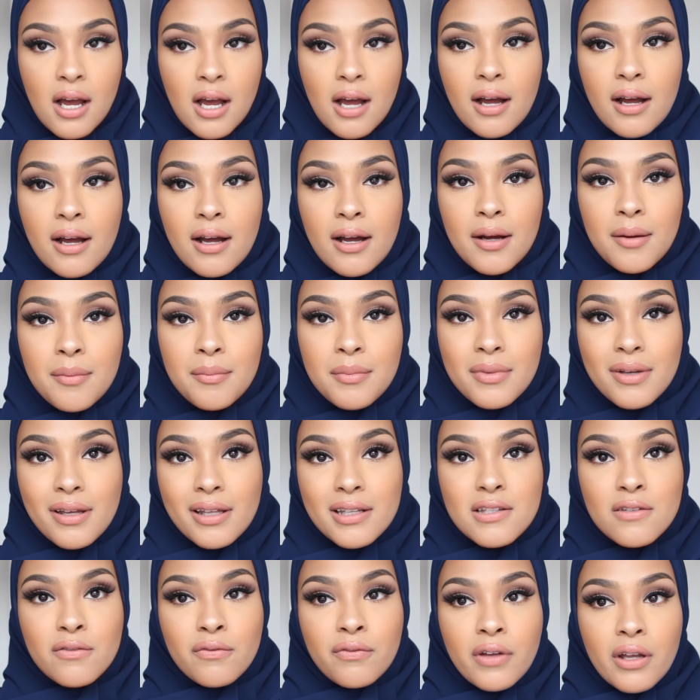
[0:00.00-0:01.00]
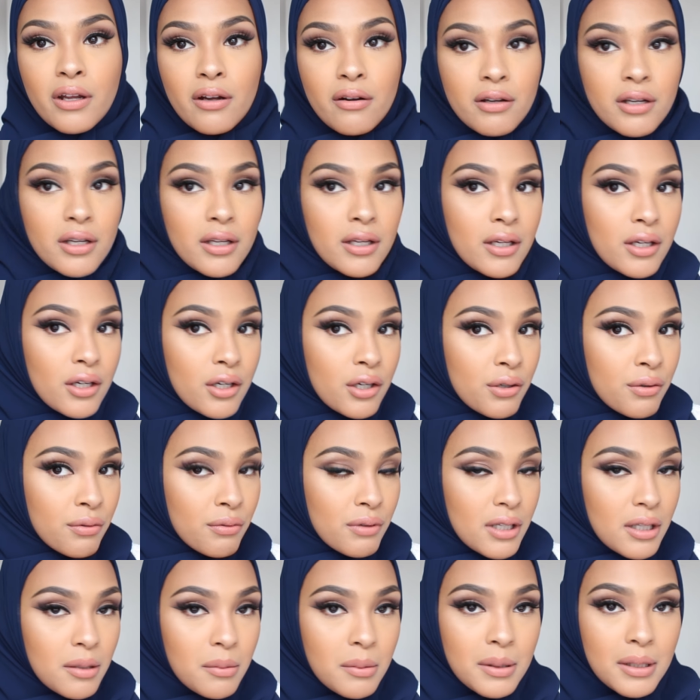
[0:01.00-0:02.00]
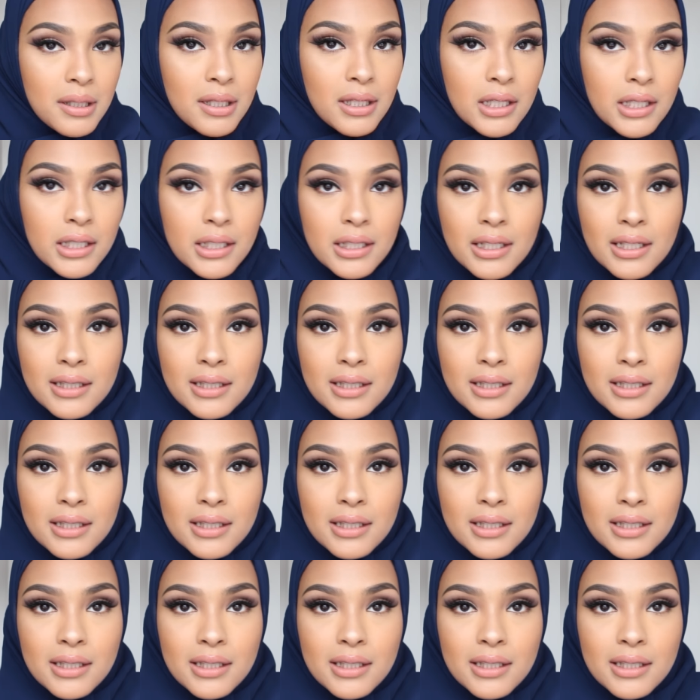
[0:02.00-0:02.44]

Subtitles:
It's very creamy.